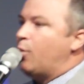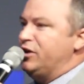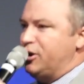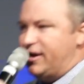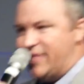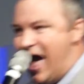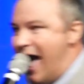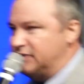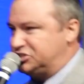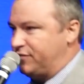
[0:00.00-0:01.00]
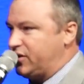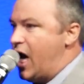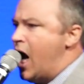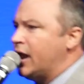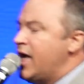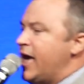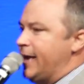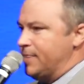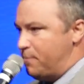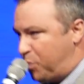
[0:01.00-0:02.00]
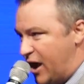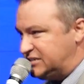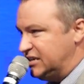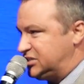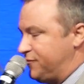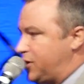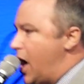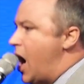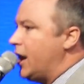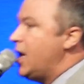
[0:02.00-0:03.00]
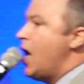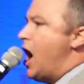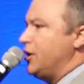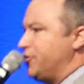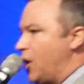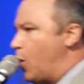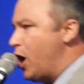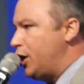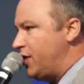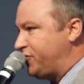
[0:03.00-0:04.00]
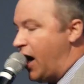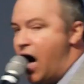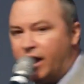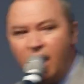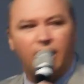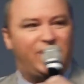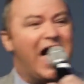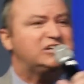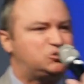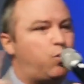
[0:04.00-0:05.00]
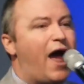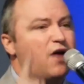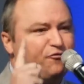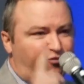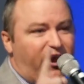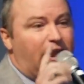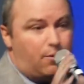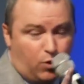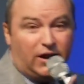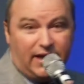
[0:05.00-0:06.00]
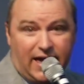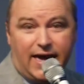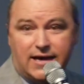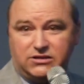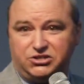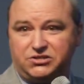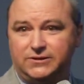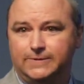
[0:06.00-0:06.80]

when you're in the house of God, in the presence of God, under the Word of God. That's where freedom really is.